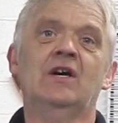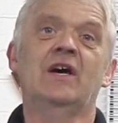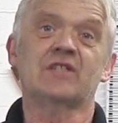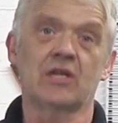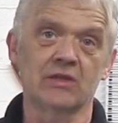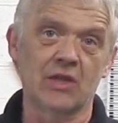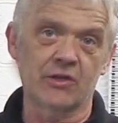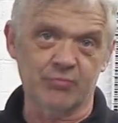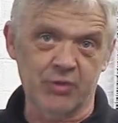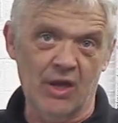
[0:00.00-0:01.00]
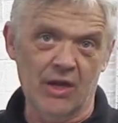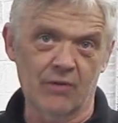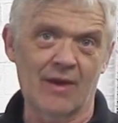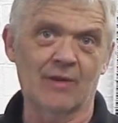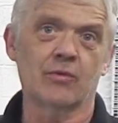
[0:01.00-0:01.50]
There's a lot of playing
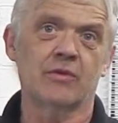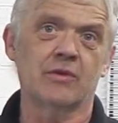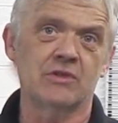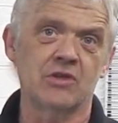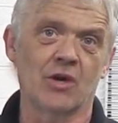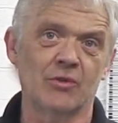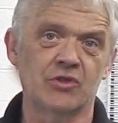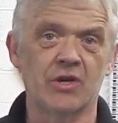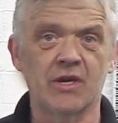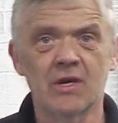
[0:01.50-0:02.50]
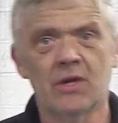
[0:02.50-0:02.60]
around with the geometry.